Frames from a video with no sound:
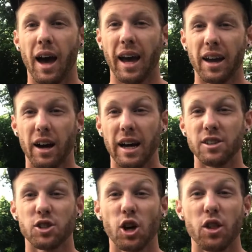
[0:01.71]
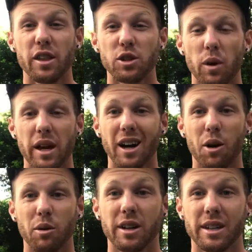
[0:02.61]
Hey guys, so this week
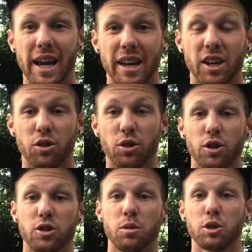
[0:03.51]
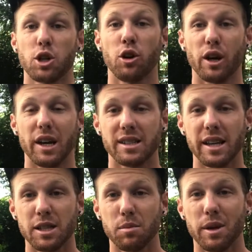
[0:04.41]
I wanted to take you through some shoulder
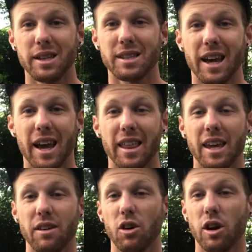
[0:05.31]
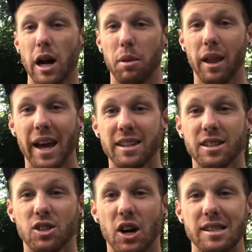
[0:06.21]
assessments and then give you a couple of
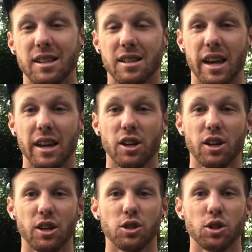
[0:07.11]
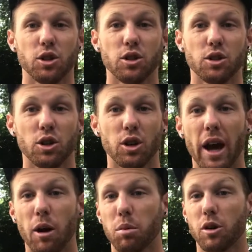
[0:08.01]
exercises that you can do to
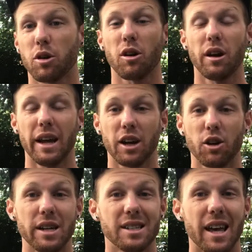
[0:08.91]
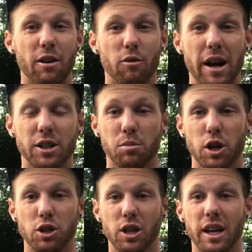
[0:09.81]
help increase that range of
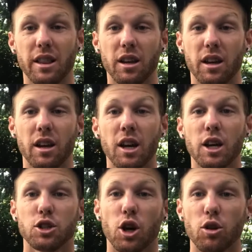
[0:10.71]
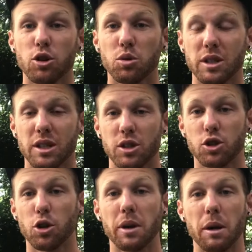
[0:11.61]
motion in the shoulders, which is
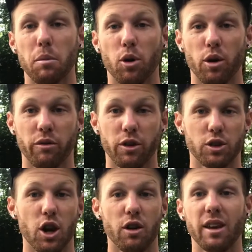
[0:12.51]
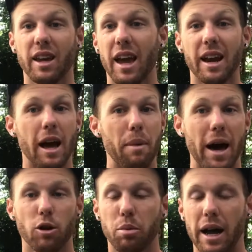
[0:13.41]
super important for surfing and our
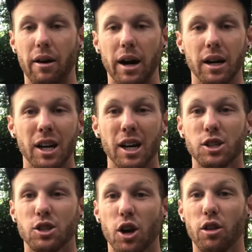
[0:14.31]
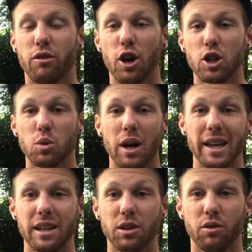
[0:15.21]
paddle power. So the first one
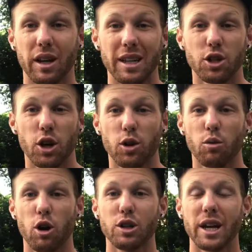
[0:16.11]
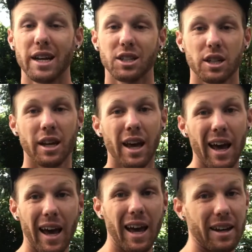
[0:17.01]
is for internal rotation,
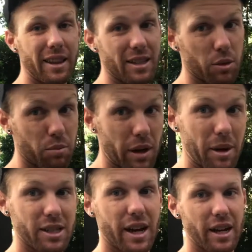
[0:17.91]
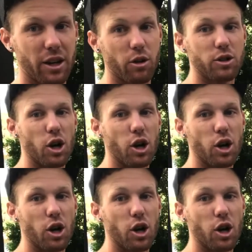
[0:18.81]
and this is pretty much how you do it.